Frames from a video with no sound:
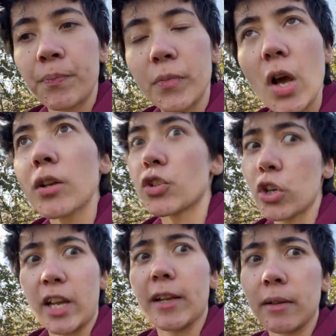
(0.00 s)
not
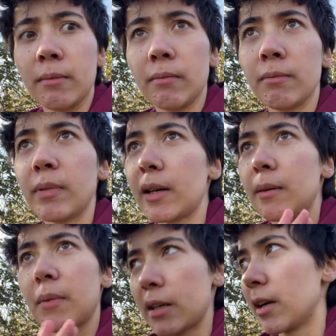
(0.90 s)
jogging, but
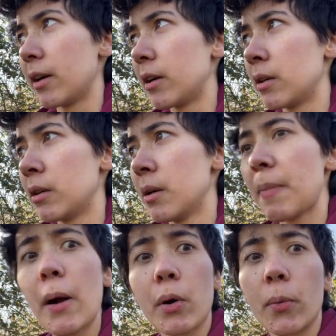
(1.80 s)
at a
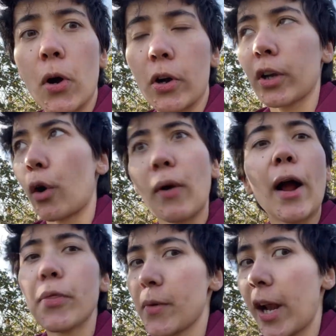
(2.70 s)
power walk
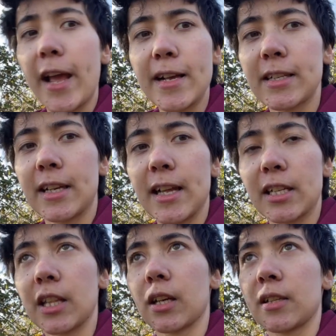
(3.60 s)
around the lake to get
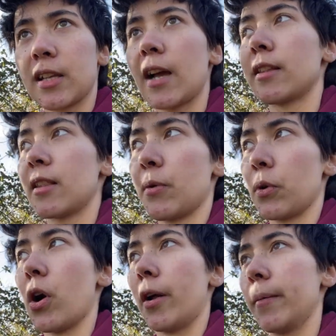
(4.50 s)
to the side that they were
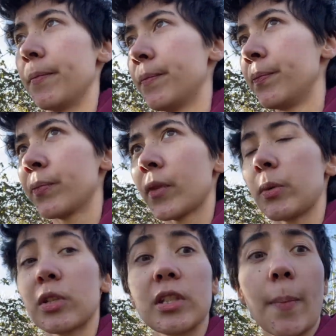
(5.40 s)
on,
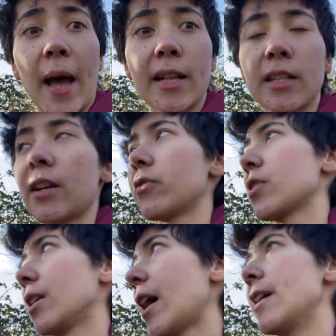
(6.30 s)
which is the bad side for
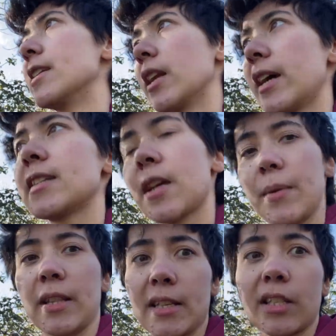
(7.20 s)
the light. The light's
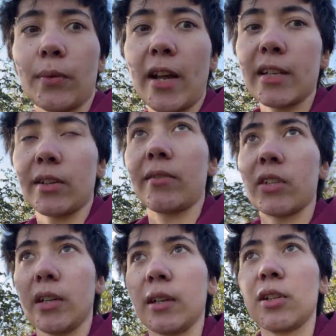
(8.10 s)
coming this way, so I have
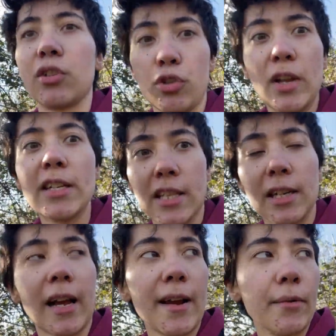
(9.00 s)
to shoot into the
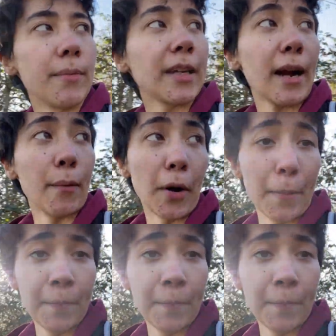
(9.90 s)
light with my camera.